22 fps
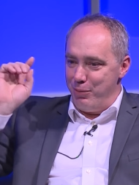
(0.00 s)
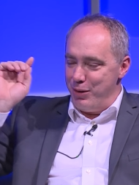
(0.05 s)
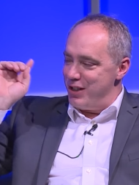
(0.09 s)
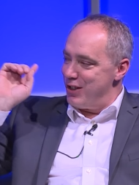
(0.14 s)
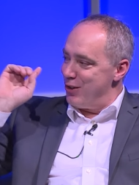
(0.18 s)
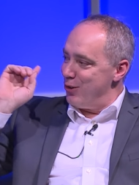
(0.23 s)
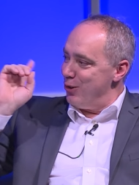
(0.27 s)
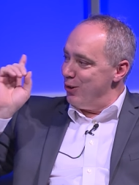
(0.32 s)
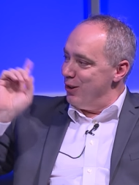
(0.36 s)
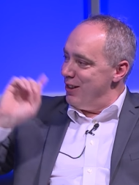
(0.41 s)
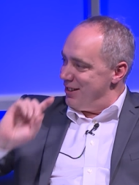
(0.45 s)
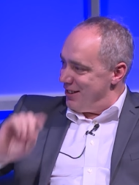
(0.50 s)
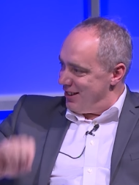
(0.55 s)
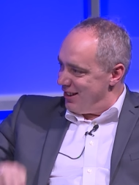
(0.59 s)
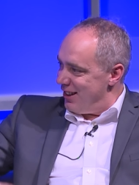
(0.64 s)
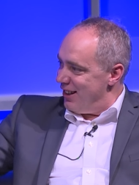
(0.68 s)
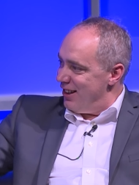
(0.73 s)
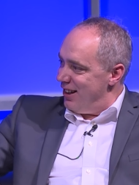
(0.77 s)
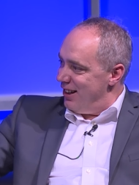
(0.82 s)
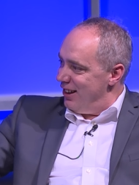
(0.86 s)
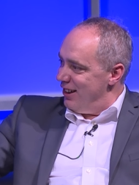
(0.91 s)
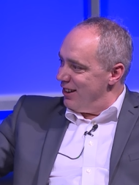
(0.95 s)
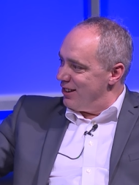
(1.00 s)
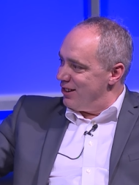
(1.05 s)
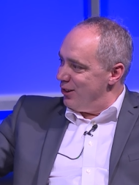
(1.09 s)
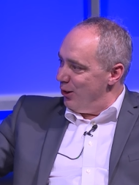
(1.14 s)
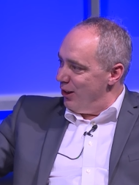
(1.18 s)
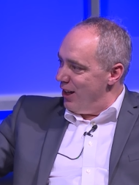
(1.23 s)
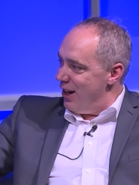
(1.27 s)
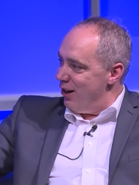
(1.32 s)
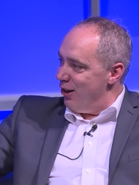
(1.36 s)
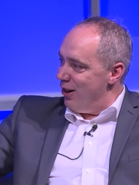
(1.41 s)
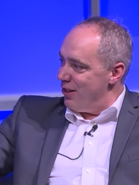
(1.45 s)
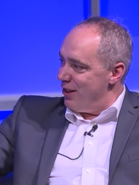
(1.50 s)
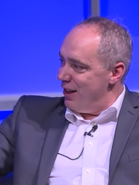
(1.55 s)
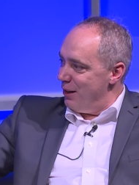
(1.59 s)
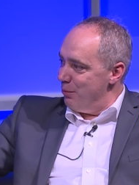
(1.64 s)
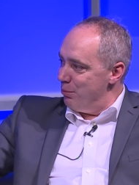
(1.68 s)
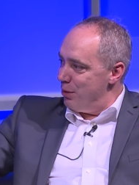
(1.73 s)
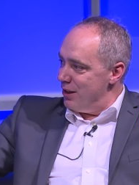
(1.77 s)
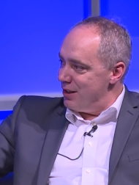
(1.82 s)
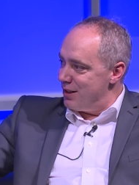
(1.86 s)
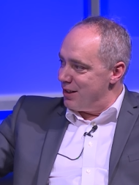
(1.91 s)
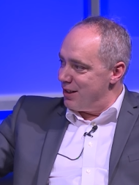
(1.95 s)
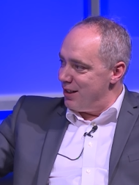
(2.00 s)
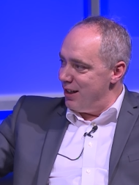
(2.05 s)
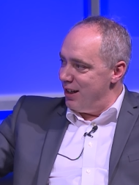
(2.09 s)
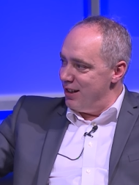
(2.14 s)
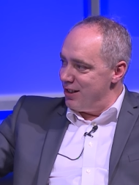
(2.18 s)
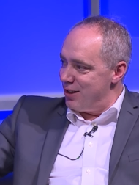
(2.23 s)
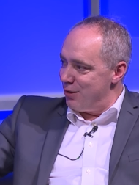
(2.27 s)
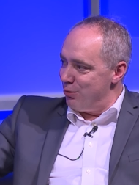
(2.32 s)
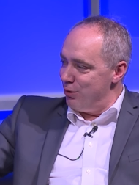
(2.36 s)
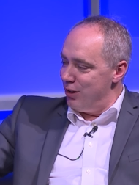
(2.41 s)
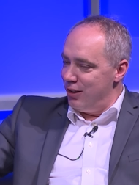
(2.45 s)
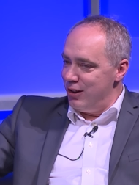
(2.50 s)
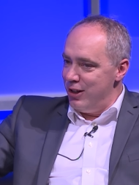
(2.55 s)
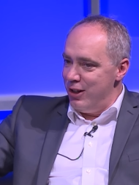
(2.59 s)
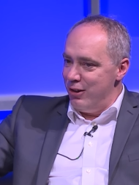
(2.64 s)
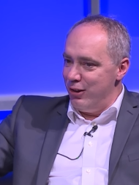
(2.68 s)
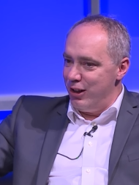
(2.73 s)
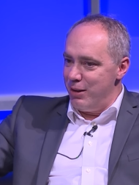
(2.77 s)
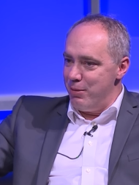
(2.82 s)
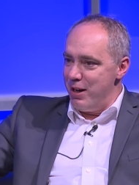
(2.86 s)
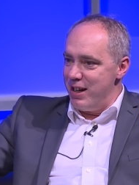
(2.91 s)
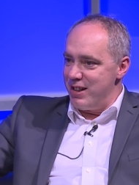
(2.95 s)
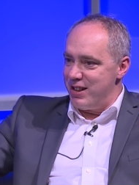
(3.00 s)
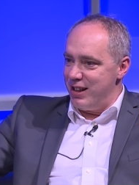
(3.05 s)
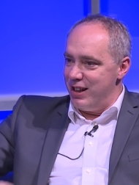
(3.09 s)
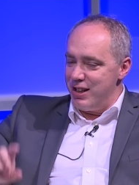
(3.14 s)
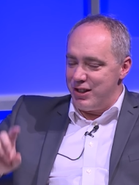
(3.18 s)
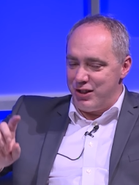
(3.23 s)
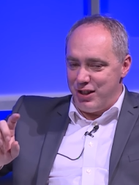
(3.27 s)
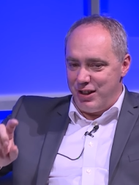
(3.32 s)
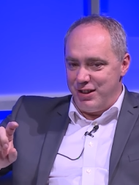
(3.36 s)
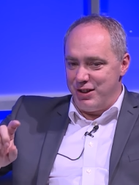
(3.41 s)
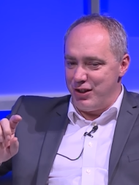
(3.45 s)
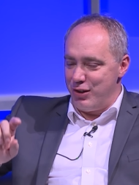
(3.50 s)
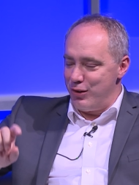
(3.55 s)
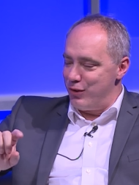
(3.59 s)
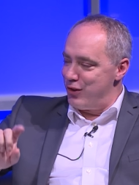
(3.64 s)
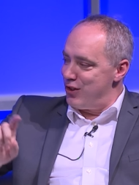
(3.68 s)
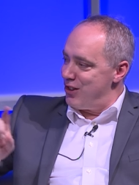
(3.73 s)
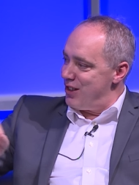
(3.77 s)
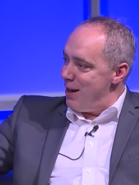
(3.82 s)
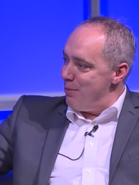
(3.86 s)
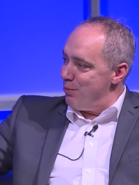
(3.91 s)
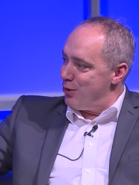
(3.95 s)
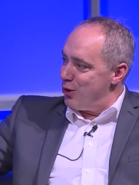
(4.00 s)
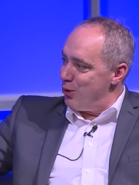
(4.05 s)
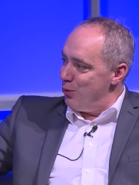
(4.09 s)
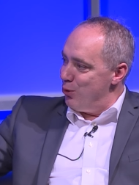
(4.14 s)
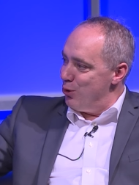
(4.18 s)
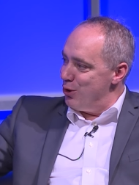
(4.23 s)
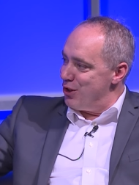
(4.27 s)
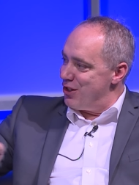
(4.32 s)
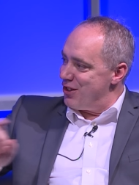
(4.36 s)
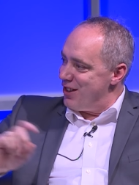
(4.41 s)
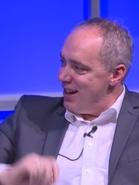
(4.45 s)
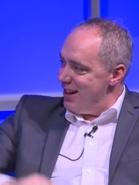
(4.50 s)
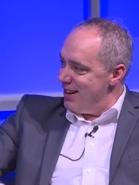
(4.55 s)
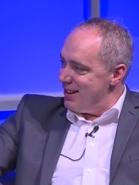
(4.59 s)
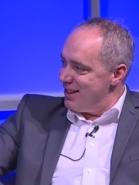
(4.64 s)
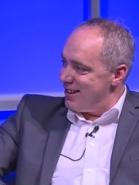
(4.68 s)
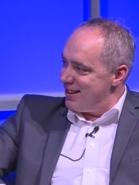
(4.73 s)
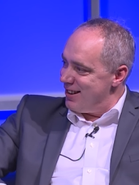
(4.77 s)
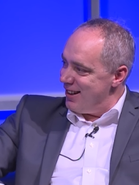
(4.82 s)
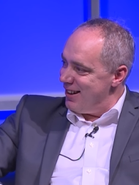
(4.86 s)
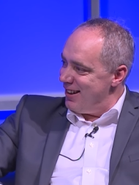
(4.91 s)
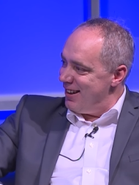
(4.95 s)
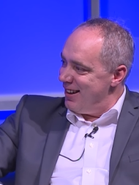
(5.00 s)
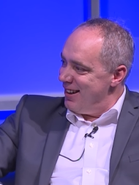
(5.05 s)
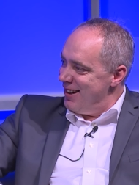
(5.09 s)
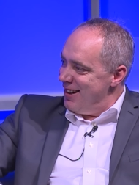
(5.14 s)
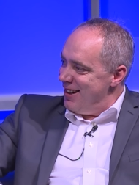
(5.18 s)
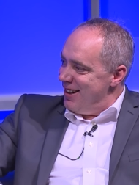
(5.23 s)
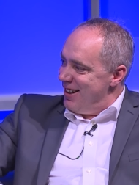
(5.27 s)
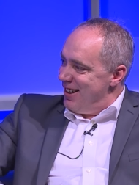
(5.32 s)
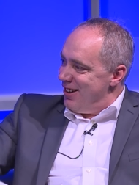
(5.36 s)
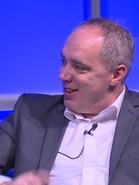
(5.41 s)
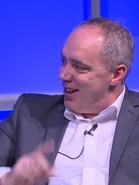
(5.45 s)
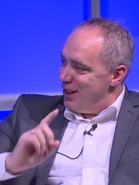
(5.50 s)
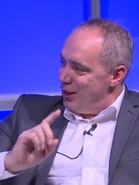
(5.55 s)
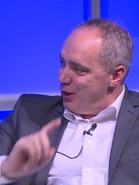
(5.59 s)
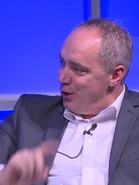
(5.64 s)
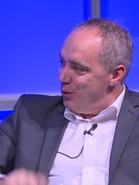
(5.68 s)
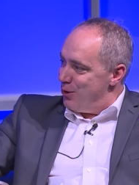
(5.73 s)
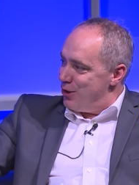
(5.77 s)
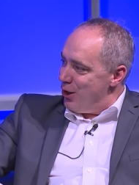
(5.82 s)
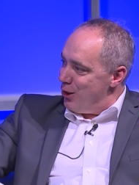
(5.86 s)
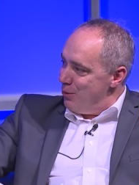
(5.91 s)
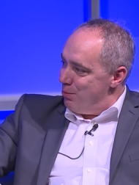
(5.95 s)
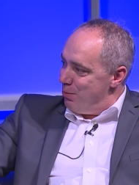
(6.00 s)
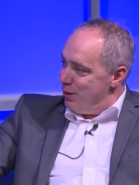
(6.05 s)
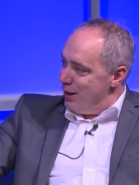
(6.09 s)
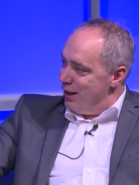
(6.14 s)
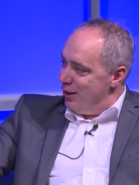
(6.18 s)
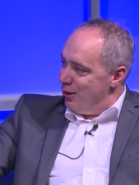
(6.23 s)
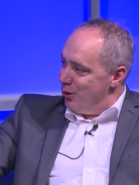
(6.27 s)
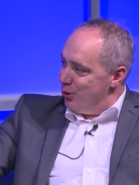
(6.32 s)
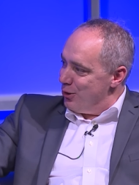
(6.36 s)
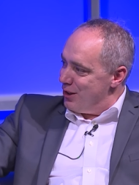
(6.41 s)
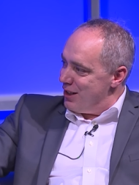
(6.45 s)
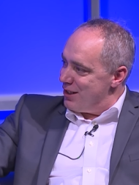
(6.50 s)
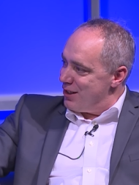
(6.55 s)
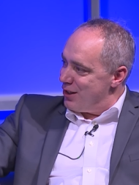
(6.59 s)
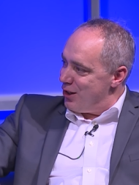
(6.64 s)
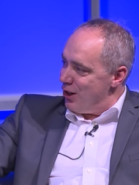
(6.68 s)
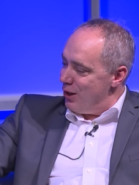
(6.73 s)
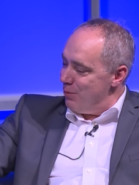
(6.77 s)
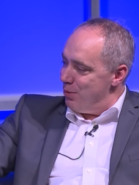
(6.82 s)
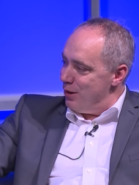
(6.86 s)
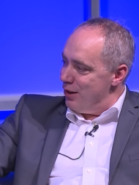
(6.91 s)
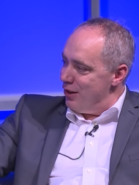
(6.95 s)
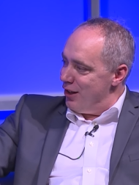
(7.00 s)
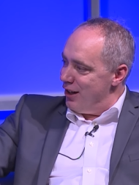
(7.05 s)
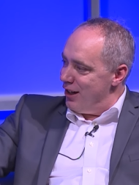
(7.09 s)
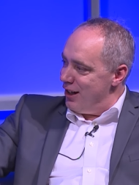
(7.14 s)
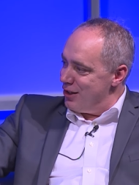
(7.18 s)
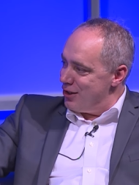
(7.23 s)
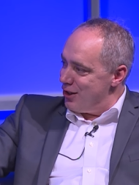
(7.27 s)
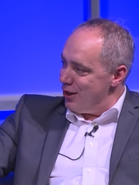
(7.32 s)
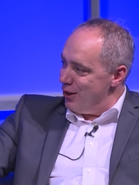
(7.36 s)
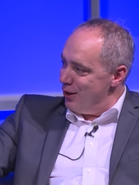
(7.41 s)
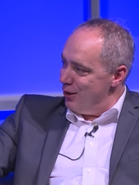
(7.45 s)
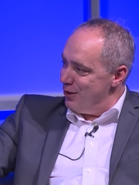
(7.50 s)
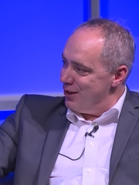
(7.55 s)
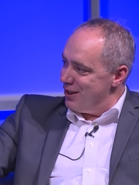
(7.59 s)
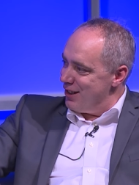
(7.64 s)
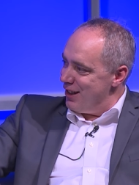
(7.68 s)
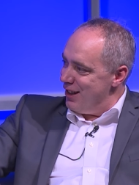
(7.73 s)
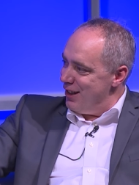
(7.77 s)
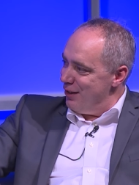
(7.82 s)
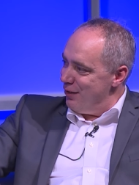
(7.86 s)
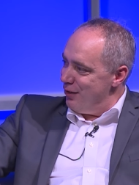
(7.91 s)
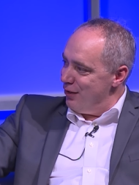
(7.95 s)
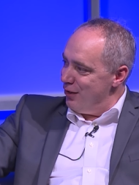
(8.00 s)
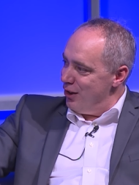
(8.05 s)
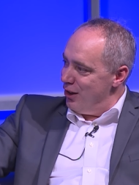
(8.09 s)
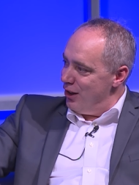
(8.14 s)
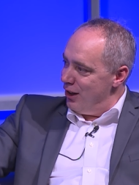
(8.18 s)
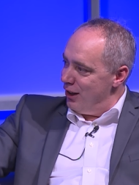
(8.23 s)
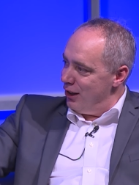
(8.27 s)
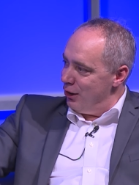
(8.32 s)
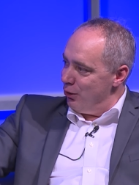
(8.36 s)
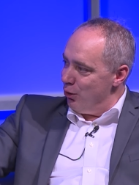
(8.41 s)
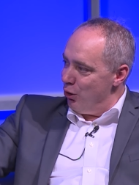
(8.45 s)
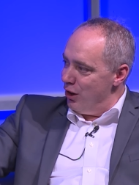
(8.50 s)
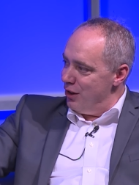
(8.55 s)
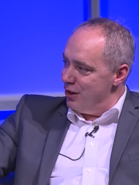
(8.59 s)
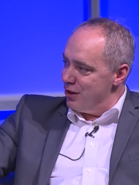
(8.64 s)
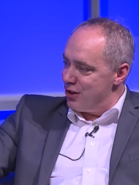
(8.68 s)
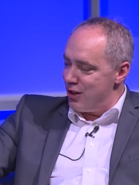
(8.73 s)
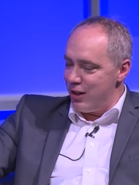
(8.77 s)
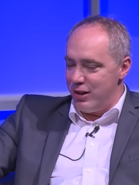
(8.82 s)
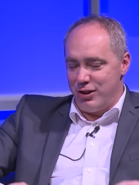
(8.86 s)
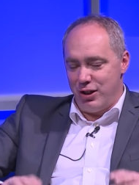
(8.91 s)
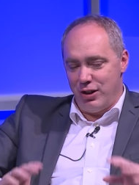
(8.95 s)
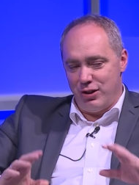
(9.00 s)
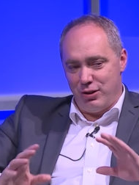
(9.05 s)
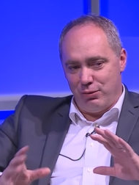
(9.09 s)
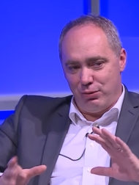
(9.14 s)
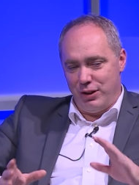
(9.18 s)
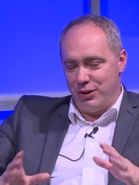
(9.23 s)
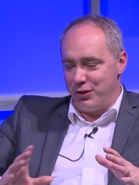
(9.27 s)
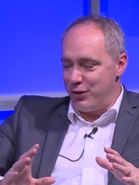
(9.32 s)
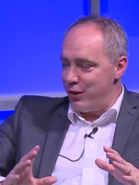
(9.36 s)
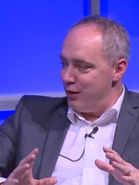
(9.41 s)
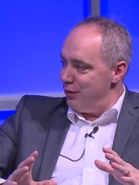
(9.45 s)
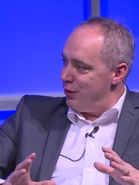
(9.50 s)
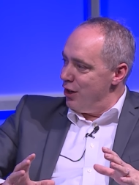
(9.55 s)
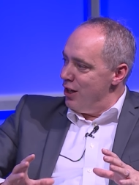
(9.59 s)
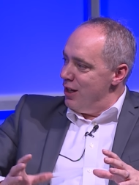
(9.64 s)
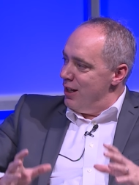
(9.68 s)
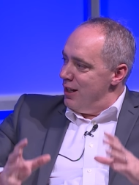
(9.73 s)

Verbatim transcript: we saw it uh, a little there, I think, yeah, but yeah, uh, it's real, really amazing. It's, it's, a step towards that uh, that utopia or dystopia that I showed earlier on, and it shows a real sort of